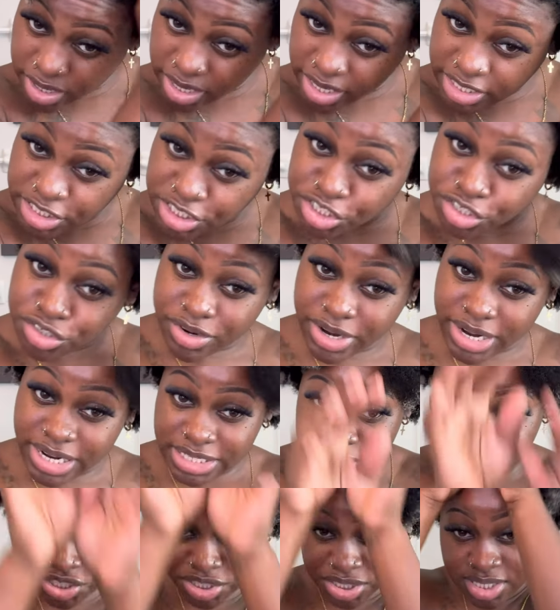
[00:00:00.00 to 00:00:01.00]
a
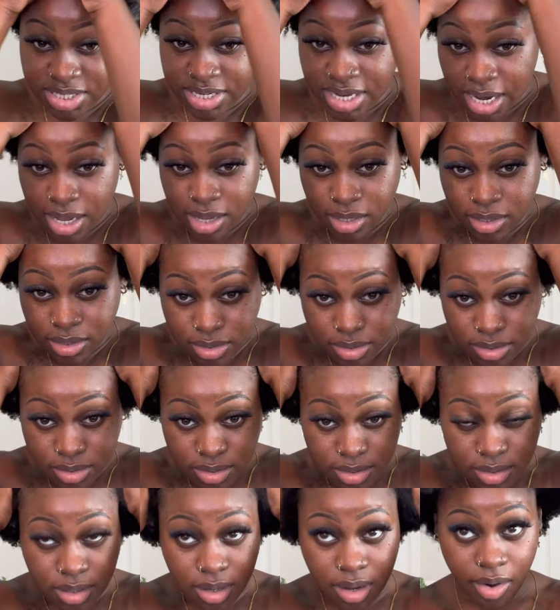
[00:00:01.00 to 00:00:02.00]
stretch today
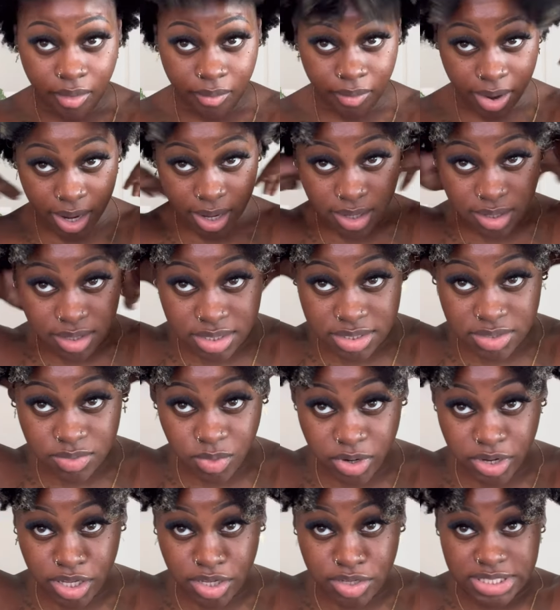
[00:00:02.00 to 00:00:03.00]
all right? Because
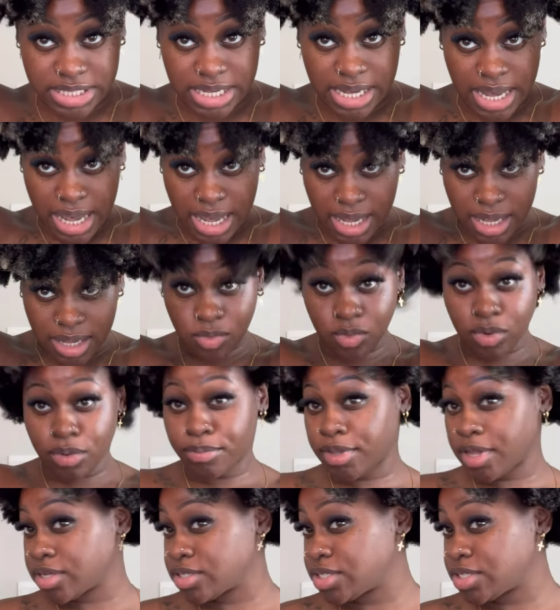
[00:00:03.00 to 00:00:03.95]
we're using heat with blow